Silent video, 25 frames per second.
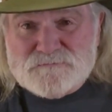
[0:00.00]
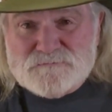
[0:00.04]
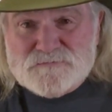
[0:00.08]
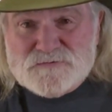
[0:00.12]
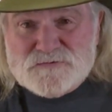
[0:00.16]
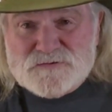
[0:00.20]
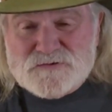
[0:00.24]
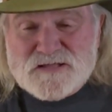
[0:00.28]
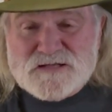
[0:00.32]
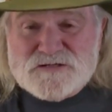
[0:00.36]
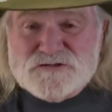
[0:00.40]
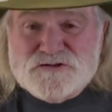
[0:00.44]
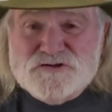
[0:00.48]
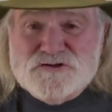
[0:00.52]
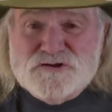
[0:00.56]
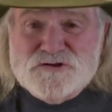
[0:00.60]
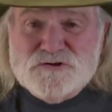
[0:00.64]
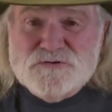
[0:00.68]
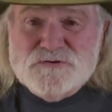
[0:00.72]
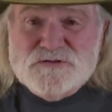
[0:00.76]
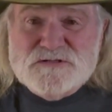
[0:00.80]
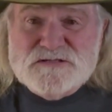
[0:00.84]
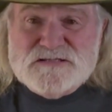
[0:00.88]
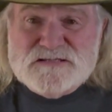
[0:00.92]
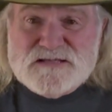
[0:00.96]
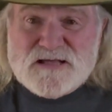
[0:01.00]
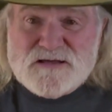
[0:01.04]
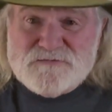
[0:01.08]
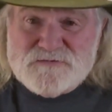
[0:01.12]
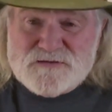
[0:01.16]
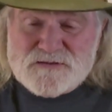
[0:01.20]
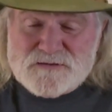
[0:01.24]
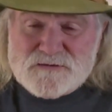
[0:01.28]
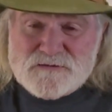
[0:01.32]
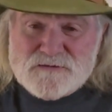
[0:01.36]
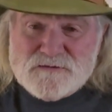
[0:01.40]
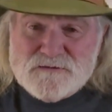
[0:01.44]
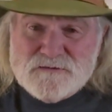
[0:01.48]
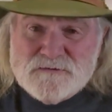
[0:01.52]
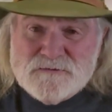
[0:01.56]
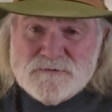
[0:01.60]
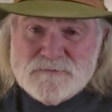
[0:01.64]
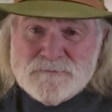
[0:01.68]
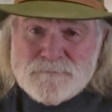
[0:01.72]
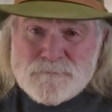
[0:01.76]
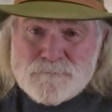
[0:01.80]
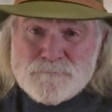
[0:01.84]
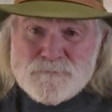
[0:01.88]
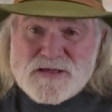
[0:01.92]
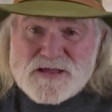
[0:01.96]
So that's June 7th.
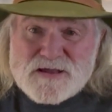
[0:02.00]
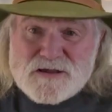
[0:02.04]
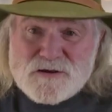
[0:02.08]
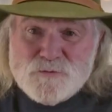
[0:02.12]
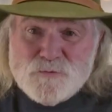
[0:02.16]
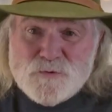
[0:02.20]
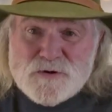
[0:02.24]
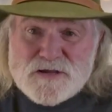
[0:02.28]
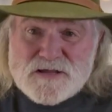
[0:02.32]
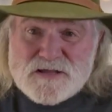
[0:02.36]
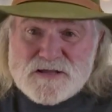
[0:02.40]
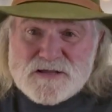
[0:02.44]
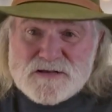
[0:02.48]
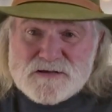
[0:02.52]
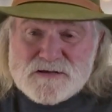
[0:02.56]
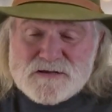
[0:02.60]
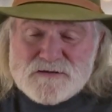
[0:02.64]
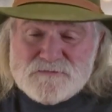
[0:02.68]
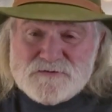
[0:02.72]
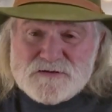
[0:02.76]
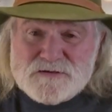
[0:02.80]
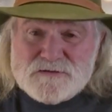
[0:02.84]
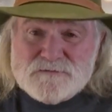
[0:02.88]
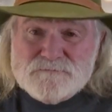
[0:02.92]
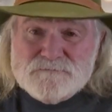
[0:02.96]
Make a weekend of it.